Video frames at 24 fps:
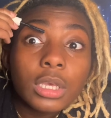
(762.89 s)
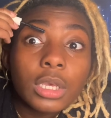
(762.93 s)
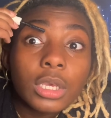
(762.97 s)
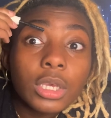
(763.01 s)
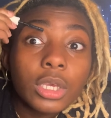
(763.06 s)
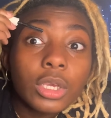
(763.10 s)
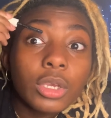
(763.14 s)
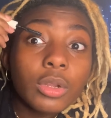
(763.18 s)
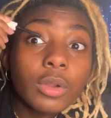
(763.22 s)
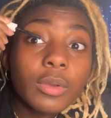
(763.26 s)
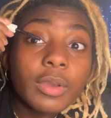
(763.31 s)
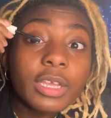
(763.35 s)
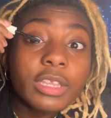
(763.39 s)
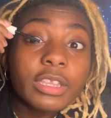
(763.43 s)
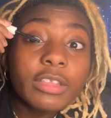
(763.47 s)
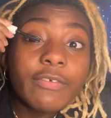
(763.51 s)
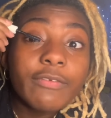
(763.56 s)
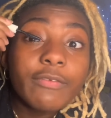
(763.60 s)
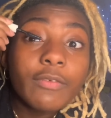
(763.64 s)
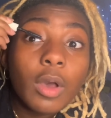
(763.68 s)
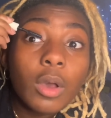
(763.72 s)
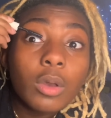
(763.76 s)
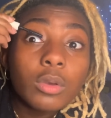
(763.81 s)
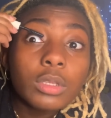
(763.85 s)
You know, get the
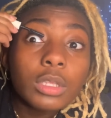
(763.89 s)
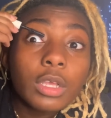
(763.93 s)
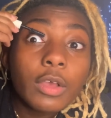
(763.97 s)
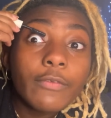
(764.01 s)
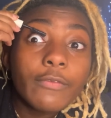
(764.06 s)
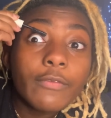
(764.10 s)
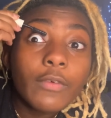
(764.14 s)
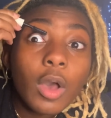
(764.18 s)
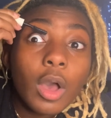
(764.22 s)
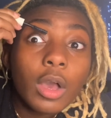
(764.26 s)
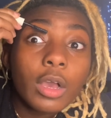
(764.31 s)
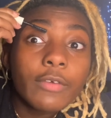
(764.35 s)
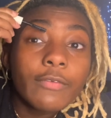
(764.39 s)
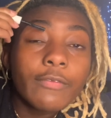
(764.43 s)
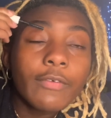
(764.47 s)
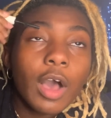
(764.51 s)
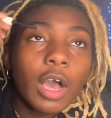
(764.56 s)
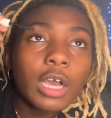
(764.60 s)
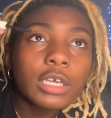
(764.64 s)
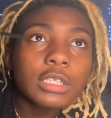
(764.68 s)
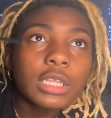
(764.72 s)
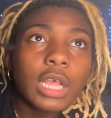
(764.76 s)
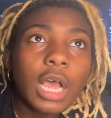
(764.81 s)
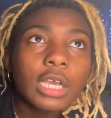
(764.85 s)
fox
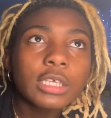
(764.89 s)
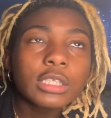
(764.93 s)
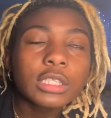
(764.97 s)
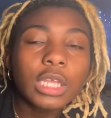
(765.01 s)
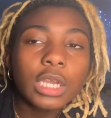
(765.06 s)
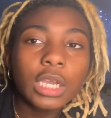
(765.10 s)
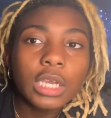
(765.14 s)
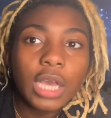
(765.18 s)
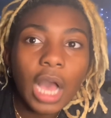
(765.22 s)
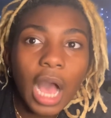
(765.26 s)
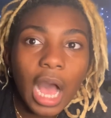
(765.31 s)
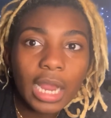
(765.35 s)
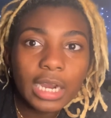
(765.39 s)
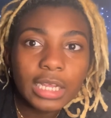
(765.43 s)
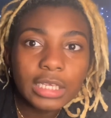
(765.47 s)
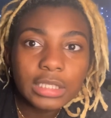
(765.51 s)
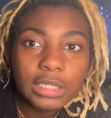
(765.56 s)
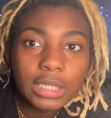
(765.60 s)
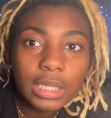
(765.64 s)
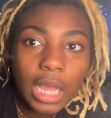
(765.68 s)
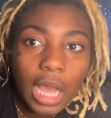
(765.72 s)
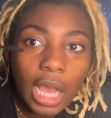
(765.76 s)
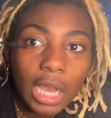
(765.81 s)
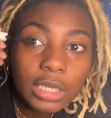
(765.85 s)
locks, the goddess
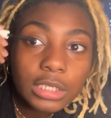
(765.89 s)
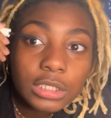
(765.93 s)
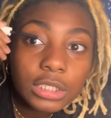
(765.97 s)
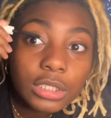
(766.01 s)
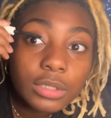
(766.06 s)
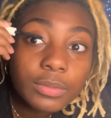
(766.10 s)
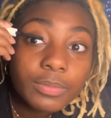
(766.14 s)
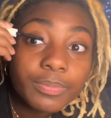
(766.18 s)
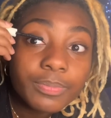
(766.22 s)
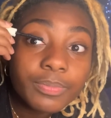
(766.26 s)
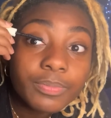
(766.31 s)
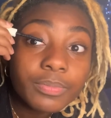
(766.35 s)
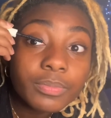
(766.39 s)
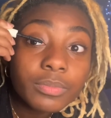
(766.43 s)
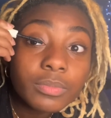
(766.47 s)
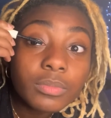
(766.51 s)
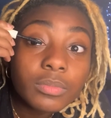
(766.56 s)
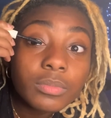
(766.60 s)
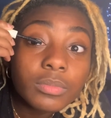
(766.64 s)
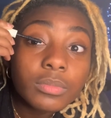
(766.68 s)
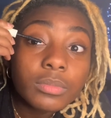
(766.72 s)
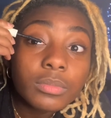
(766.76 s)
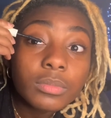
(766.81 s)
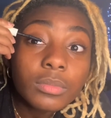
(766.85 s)
locks.
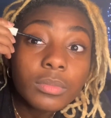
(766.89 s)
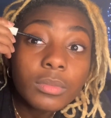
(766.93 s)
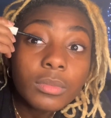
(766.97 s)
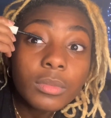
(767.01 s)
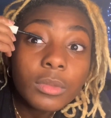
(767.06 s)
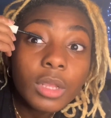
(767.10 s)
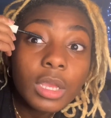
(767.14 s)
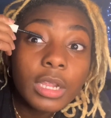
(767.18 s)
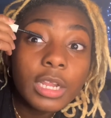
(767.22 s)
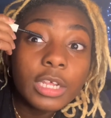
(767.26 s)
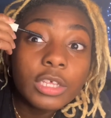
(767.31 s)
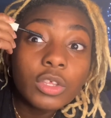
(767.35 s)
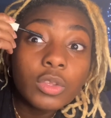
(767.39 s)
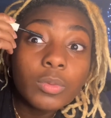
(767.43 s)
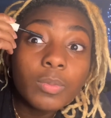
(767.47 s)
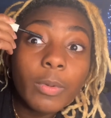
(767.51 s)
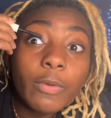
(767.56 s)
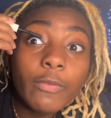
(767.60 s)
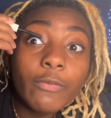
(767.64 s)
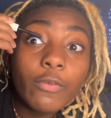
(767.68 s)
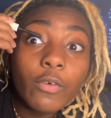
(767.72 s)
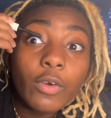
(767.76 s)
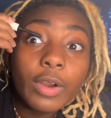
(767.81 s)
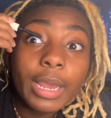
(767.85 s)
This is
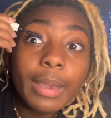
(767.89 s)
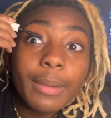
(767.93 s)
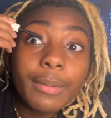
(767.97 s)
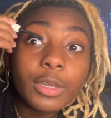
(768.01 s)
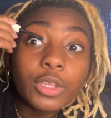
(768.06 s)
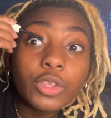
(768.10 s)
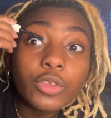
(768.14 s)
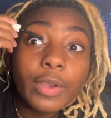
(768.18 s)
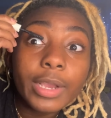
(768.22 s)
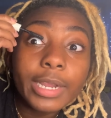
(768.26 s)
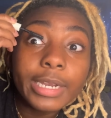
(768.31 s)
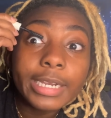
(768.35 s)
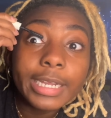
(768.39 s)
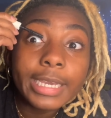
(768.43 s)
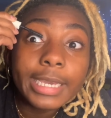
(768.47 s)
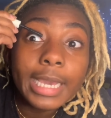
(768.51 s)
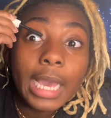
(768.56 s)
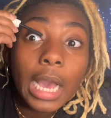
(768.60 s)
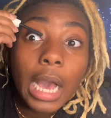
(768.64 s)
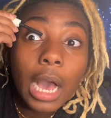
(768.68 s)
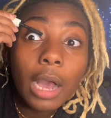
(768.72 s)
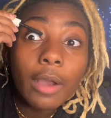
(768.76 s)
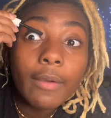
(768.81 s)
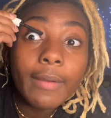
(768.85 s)
before they were trending,
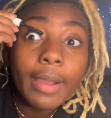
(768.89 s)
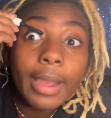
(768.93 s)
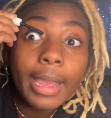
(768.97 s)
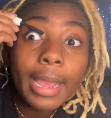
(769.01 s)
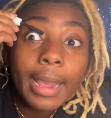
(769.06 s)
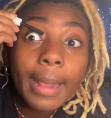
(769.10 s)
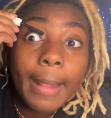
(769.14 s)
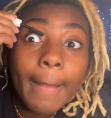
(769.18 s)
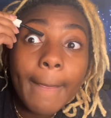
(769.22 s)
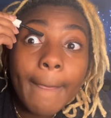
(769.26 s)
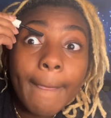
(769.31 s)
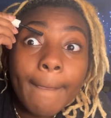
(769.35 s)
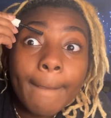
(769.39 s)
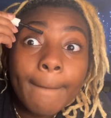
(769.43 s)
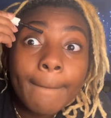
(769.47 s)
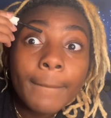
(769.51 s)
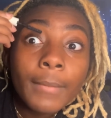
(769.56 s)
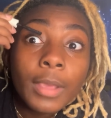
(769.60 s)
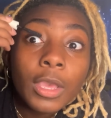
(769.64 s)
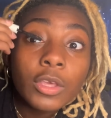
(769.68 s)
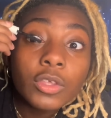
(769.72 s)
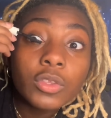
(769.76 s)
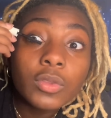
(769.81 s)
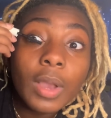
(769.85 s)
y'all, right?
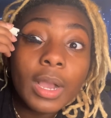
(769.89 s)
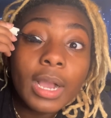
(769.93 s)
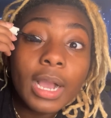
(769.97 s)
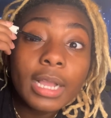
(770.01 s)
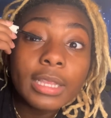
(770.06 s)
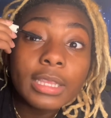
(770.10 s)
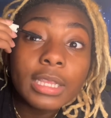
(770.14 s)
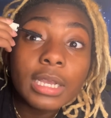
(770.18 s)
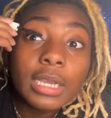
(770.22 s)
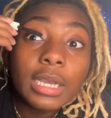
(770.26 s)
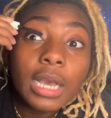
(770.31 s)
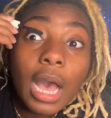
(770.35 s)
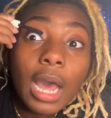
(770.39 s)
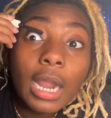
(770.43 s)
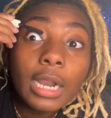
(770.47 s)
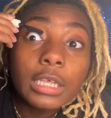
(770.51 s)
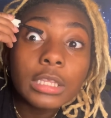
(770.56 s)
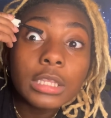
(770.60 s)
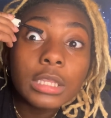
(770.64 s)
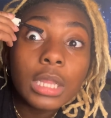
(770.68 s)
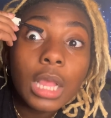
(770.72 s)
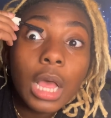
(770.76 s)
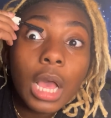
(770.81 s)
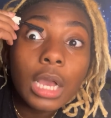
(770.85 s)
So I got the goddess
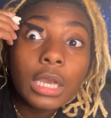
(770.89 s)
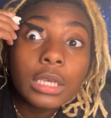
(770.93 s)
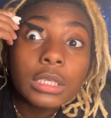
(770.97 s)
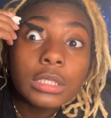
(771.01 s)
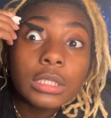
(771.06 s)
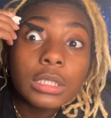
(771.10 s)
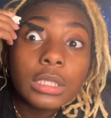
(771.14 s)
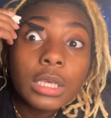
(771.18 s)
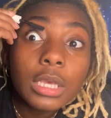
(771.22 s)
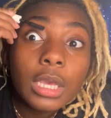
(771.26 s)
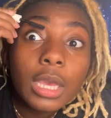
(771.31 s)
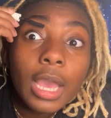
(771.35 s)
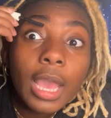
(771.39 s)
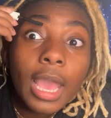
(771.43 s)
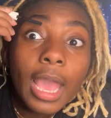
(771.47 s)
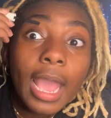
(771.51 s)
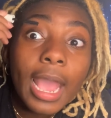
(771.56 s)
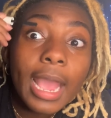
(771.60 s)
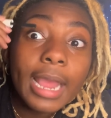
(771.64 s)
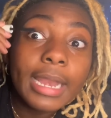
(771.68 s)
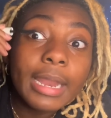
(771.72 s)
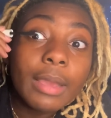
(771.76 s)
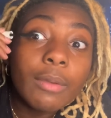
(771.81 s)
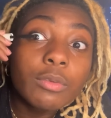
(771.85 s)
locks, and
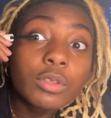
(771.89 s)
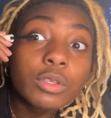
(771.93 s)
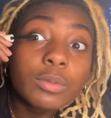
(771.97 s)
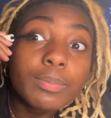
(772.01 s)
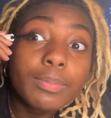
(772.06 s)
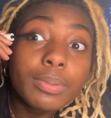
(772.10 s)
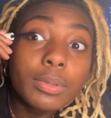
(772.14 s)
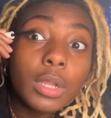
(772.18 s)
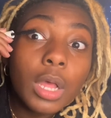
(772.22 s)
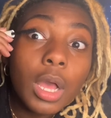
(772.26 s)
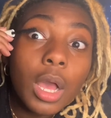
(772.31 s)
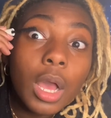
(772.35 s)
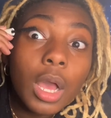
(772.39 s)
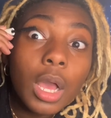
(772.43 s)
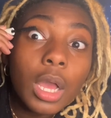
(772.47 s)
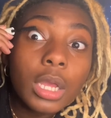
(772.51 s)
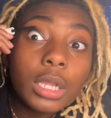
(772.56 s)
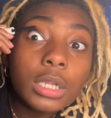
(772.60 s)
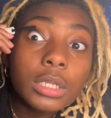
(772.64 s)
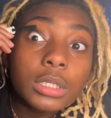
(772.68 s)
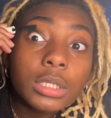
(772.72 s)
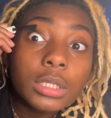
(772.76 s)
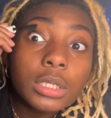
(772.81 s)
it was blonde.